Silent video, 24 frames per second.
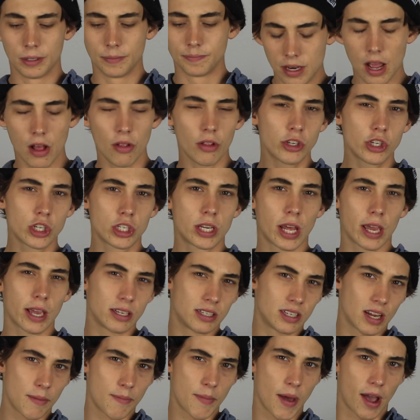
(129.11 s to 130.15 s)
Now, let's just take a
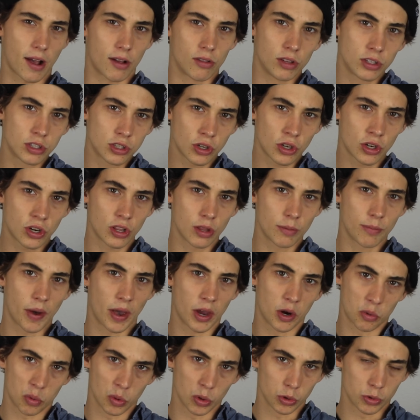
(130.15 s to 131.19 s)
step back. Let's look into the
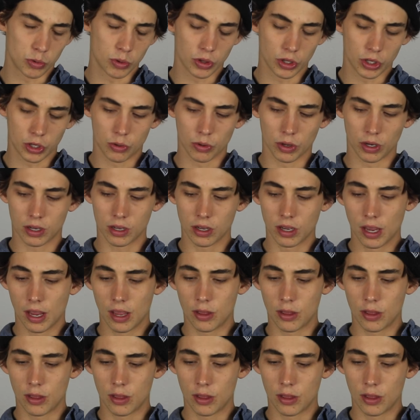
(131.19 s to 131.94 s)
bike world really quick.